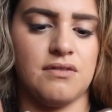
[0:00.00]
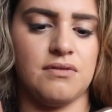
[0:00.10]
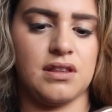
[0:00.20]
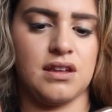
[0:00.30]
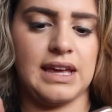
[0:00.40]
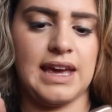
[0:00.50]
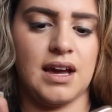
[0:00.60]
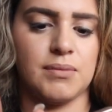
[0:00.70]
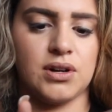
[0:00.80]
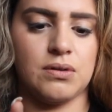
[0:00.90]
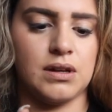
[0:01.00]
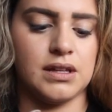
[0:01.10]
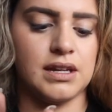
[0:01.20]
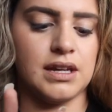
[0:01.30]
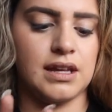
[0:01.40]
with the camera
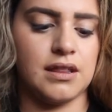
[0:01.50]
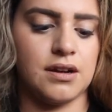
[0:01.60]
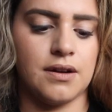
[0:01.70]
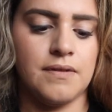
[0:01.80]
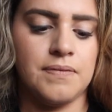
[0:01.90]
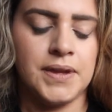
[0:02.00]
quality either.